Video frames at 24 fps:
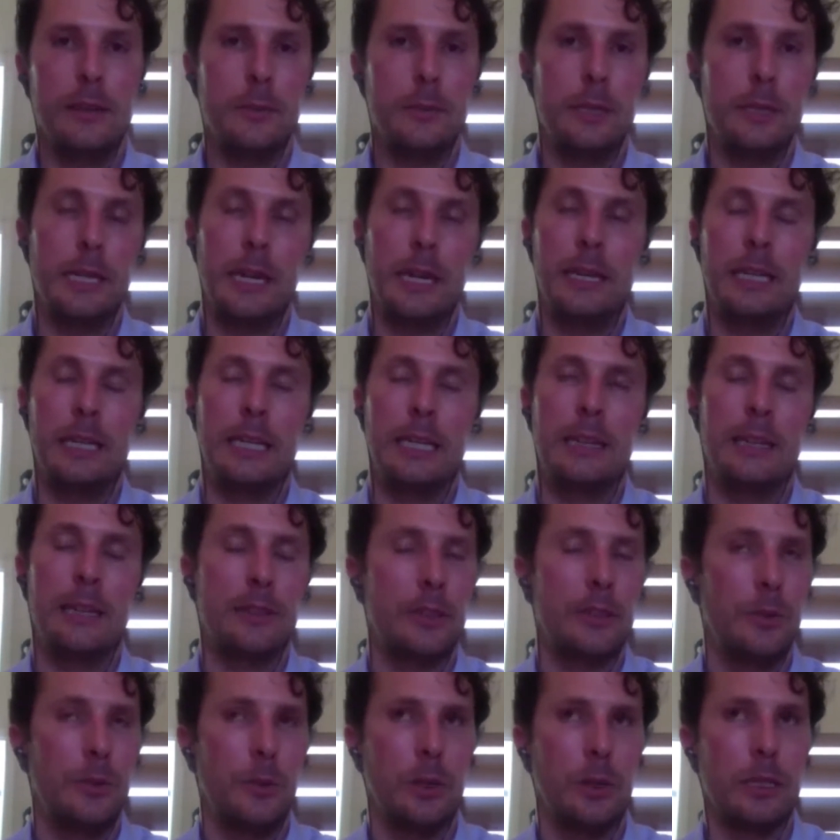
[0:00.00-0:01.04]
But yeah,
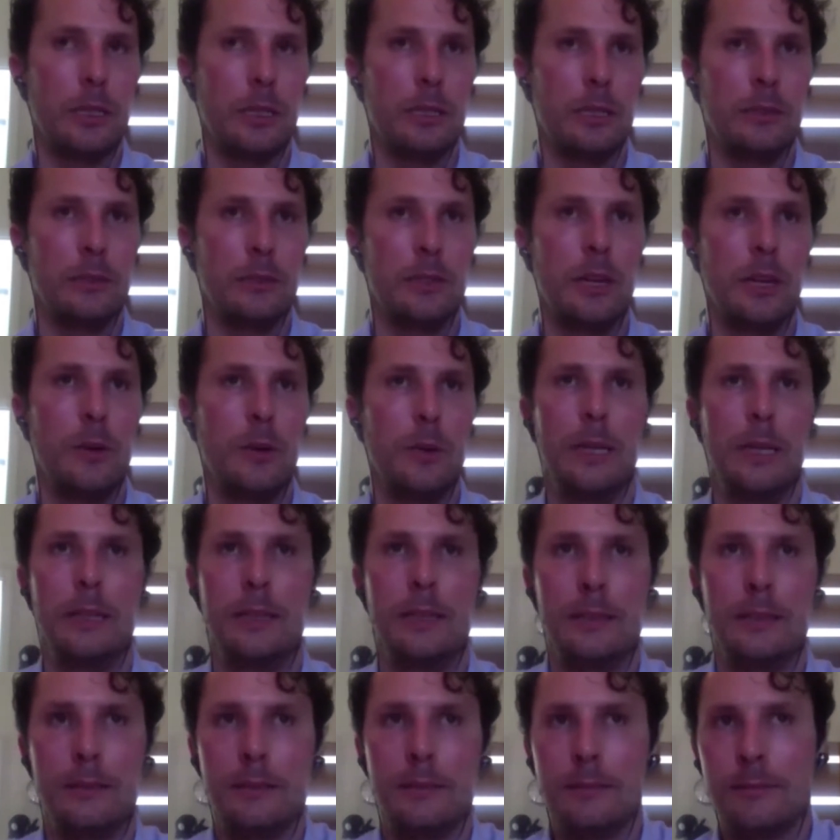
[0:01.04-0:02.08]
unless you want to go
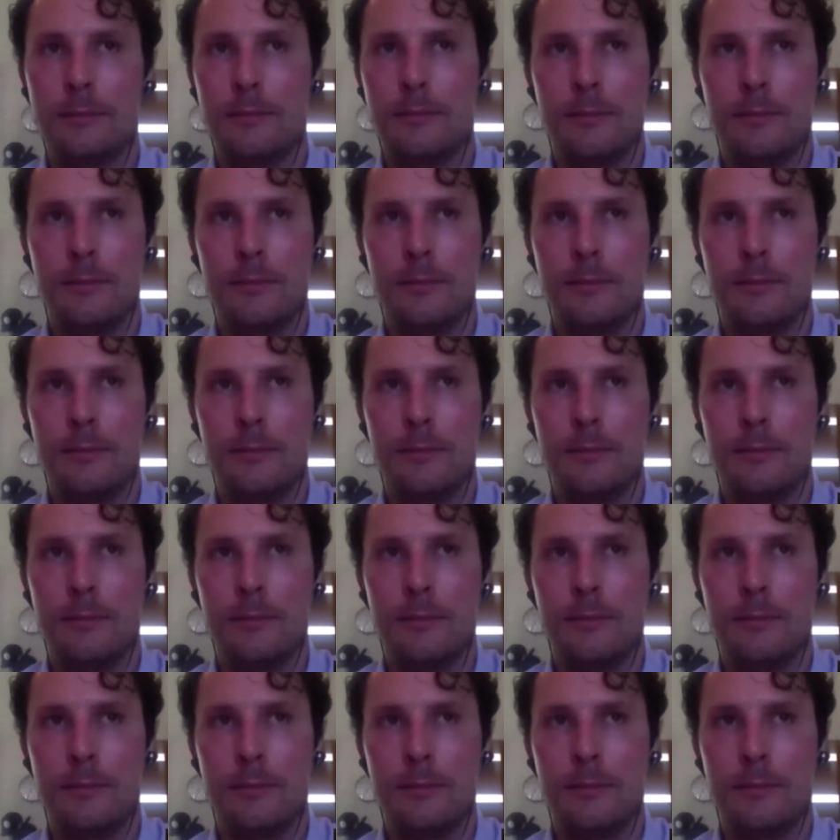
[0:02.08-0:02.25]
in and